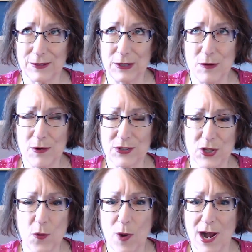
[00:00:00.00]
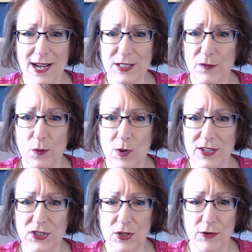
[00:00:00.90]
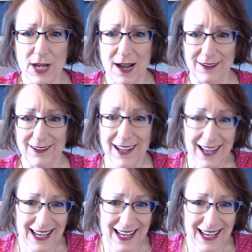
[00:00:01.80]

you are so wise for one so young.